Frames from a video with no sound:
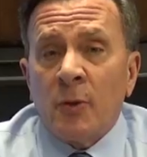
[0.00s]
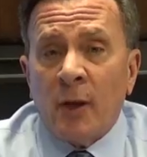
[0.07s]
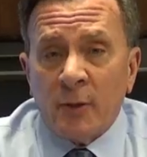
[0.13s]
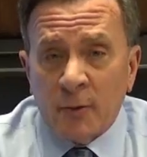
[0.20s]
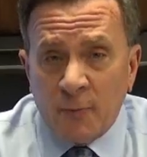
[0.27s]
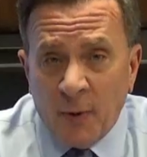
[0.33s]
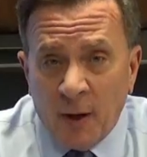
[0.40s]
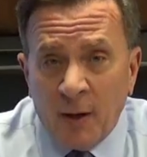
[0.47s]

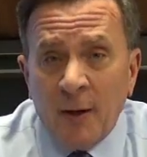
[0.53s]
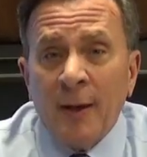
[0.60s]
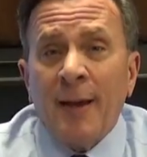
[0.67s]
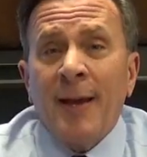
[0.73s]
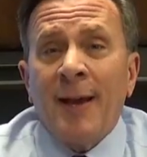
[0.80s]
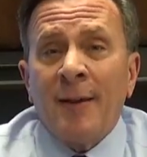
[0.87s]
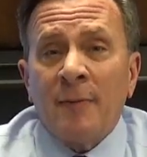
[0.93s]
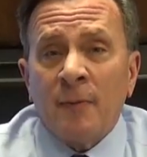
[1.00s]
thus far
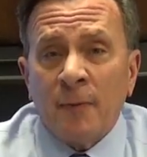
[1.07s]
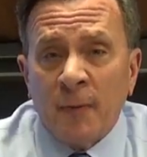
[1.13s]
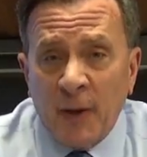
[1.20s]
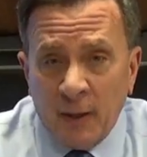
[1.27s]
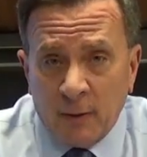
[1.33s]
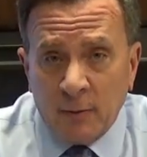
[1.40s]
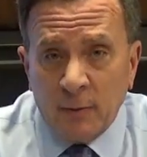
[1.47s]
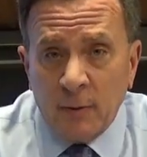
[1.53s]
have
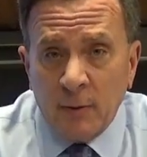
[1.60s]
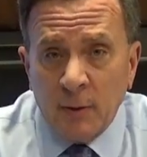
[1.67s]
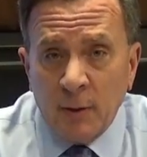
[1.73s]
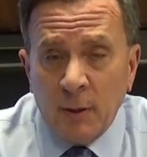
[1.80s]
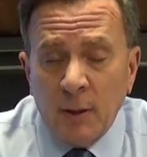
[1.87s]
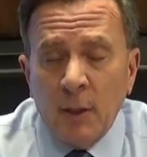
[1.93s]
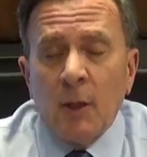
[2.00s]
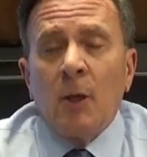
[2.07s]
failed.
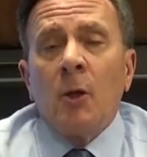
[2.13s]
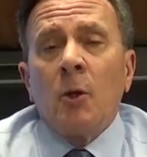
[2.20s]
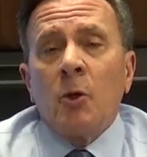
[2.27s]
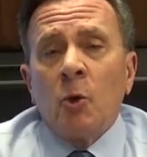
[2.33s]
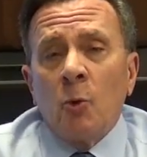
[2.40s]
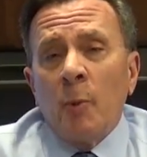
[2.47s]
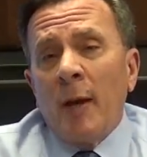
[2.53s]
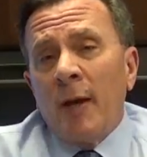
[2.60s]

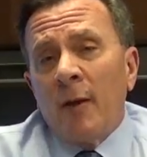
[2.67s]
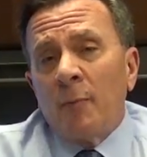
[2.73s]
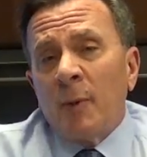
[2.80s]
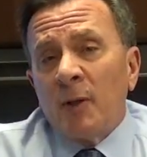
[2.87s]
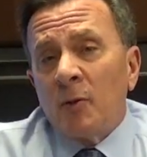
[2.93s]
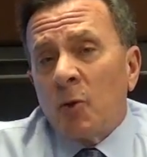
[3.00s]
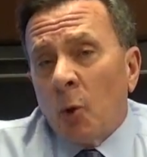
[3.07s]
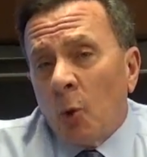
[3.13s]
You may have
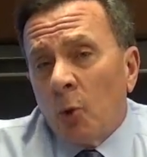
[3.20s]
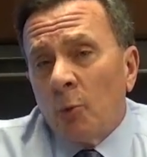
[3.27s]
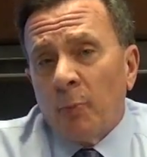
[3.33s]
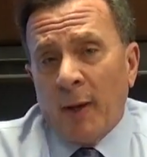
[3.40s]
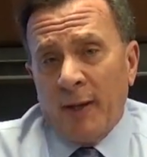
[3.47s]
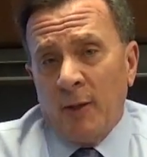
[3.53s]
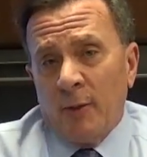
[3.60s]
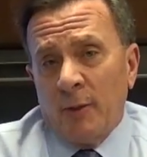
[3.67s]
been told
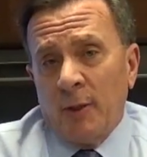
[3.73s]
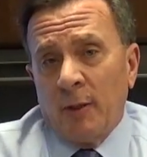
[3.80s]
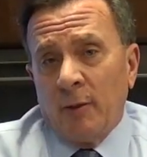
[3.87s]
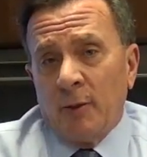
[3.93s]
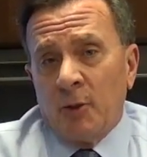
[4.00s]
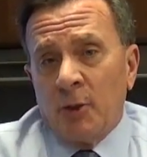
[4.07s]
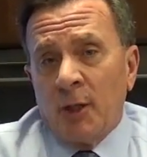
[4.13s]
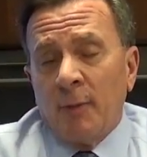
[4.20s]
by your
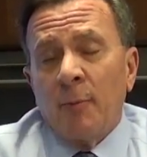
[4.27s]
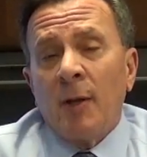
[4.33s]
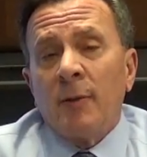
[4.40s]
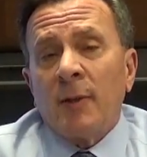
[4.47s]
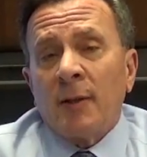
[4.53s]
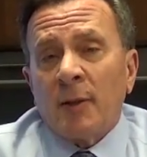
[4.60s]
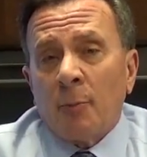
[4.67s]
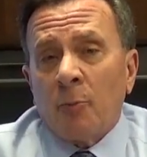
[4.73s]
dealership
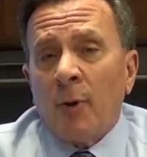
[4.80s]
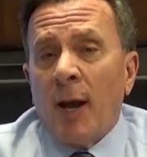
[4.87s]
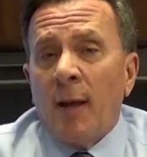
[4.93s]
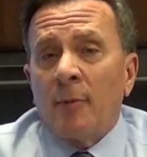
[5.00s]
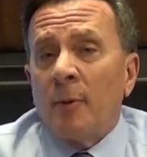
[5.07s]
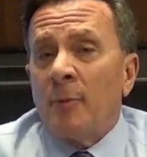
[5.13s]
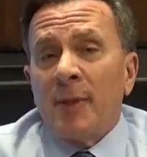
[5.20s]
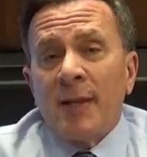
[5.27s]
that the
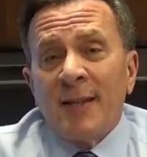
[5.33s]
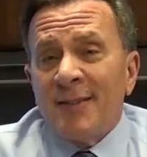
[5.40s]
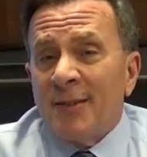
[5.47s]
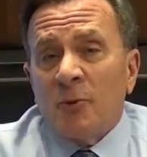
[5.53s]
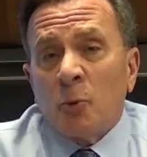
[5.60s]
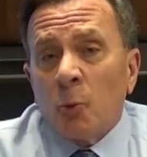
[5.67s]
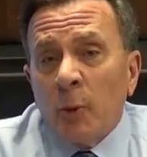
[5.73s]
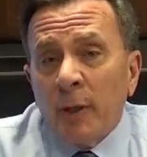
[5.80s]
problem
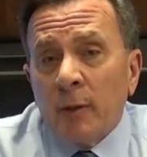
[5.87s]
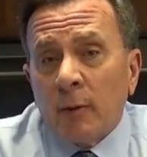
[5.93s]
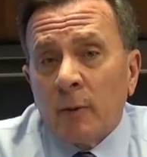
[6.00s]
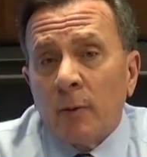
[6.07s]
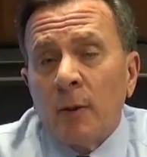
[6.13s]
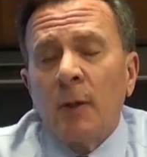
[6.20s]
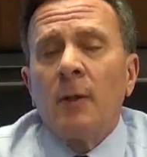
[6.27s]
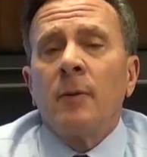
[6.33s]
isn't real,